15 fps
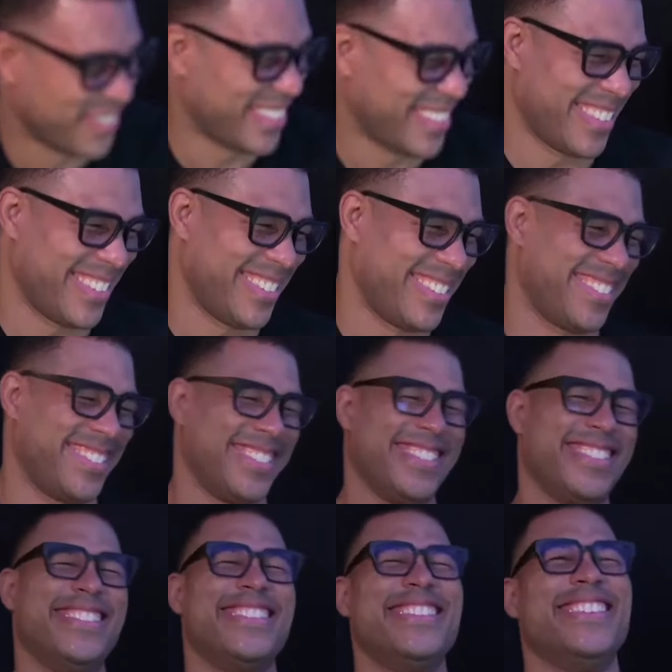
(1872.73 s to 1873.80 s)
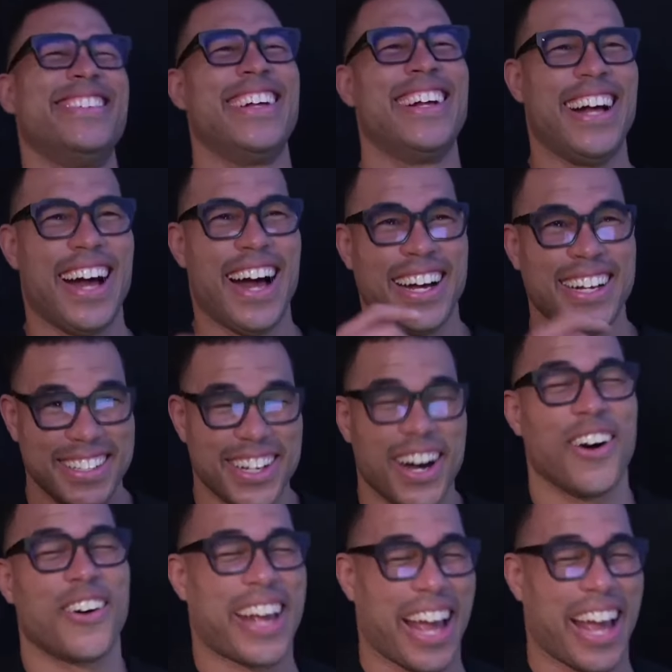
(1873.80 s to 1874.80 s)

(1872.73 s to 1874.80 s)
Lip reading: I'm serious. I'm dead serious.